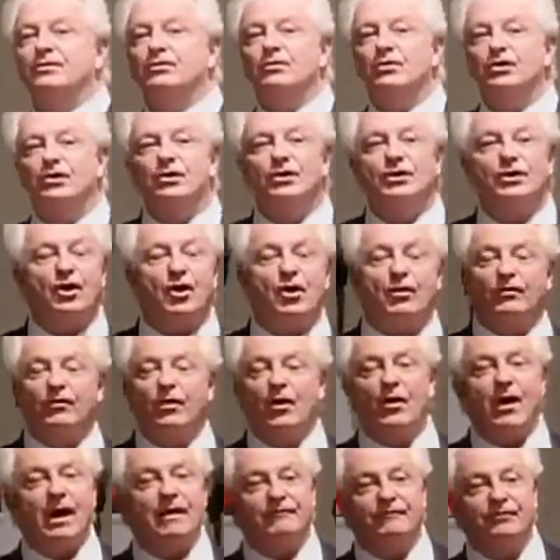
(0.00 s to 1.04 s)
good, although
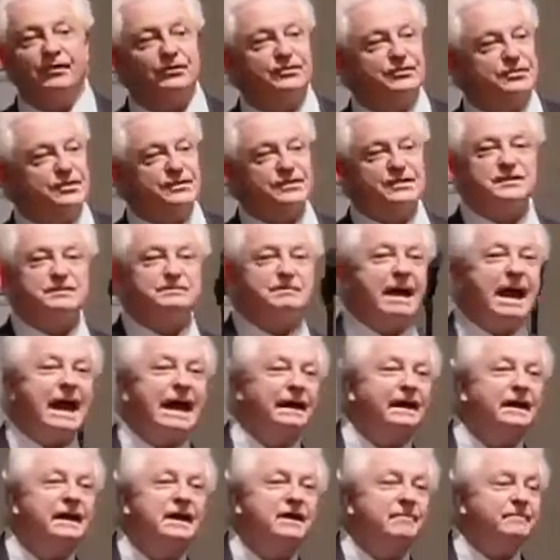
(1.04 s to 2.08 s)
I felt just as bad
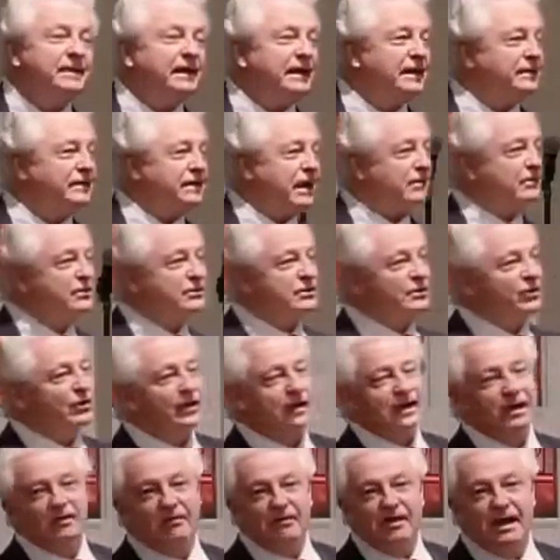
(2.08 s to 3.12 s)
because I was
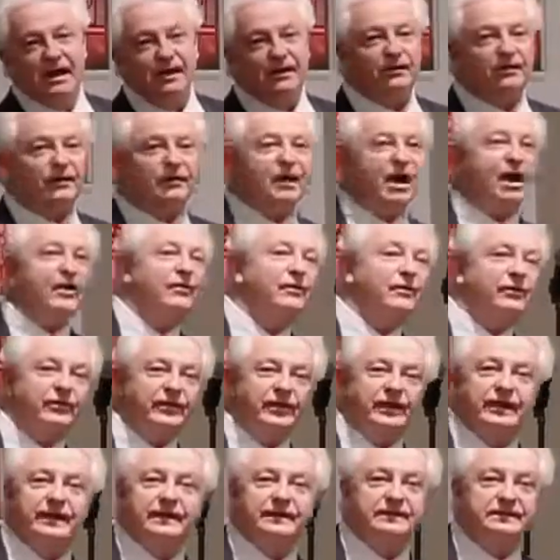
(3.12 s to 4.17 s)
looking around at other
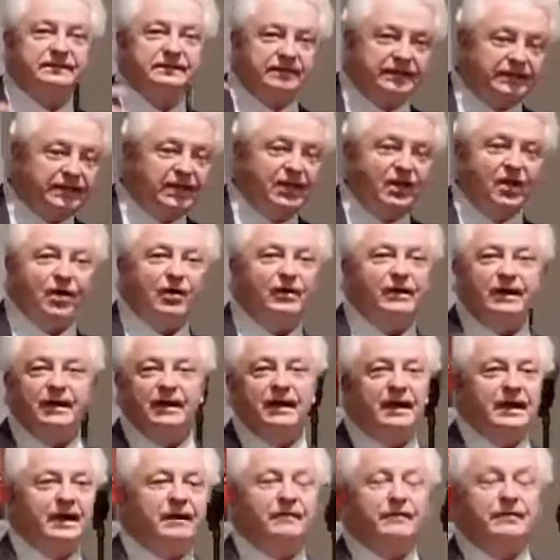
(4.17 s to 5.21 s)
things, and
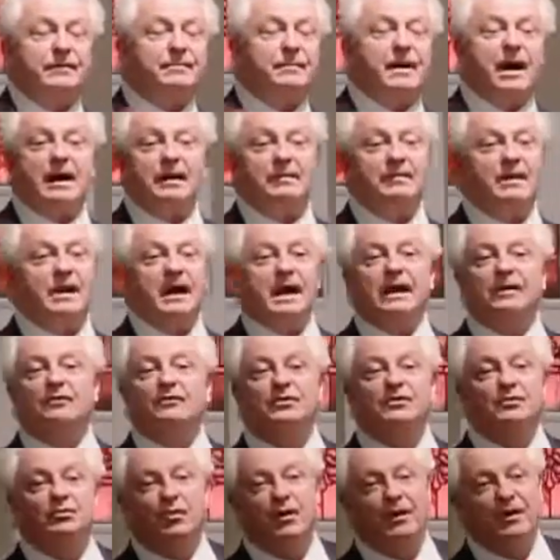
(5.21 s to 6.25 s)
the bottom line was,
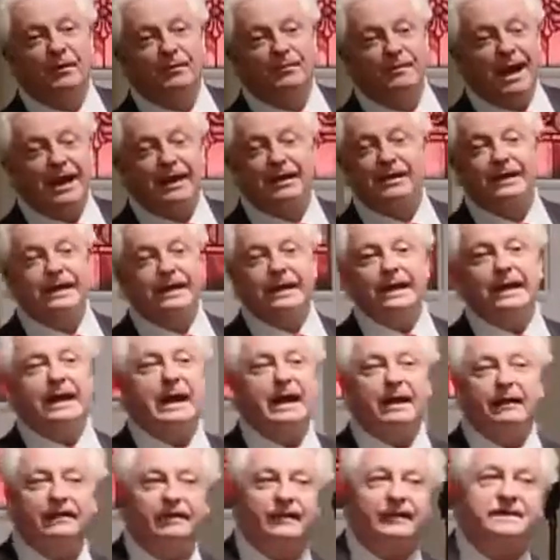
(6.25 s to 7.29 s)
what am I going to get out
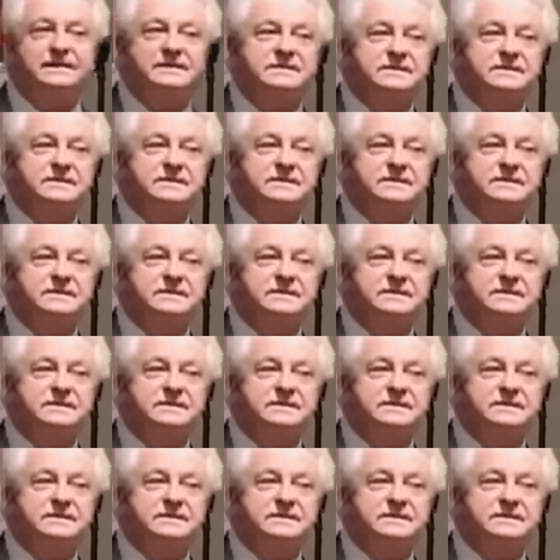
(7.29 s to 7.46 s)
of this?